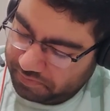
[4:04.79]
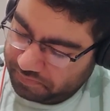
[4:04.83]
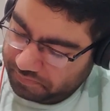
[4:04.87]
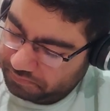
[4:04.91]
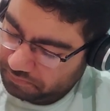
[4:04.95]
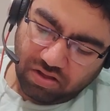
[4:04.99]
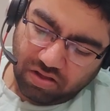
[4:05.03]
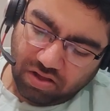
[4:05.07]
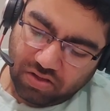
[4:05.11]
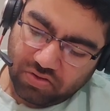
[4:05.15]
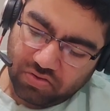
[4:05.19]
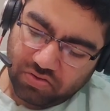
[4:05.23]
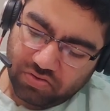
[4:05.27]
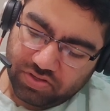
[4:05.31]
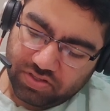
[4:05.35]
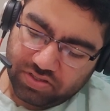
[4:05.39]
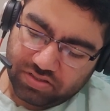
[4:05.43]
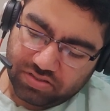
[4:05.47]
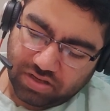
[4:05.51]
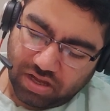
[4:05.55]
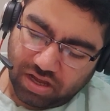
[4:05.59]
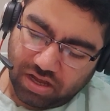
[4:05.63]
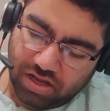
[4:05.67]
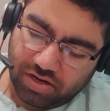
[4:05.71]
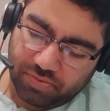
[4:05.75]
Now how
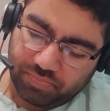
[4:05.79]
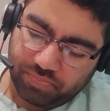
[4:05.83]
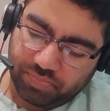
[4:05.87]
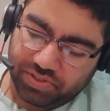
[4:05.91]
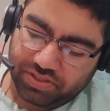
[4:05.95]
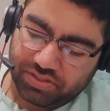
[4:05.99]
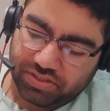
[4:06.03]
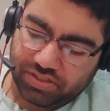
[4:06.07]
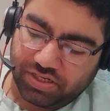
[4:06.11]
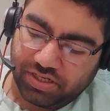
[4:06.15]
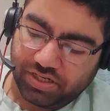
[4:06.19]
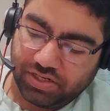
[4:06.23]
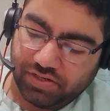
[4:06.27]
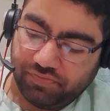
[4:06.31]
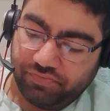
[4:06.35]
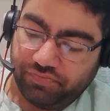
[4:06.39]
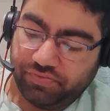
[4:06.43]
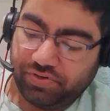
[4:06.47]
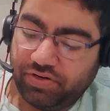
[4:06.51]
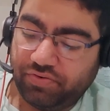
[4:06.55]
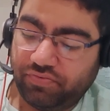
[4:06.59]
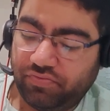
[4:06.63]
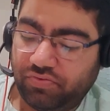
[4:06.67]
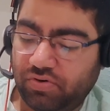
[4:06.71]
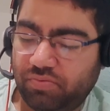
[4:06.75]
is RPC
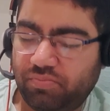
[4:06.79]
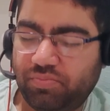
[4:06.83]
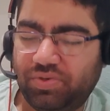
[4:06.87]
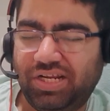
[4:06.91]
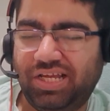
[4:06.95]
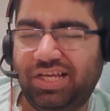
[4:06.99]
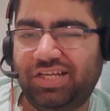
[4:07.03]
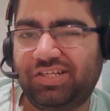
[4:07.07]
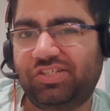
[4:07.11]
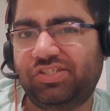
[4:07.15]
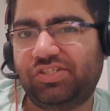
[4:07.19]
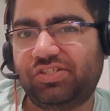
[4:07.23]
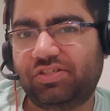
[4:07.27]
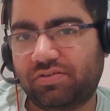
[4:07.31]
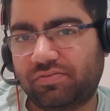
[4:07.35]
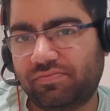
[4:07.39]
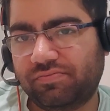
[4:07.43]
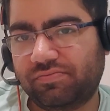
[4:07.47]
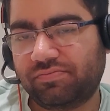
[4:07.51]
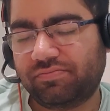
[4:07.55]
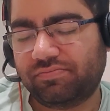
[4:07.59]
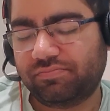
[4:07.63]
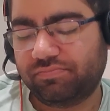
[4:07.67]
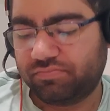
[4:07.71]
different from REST?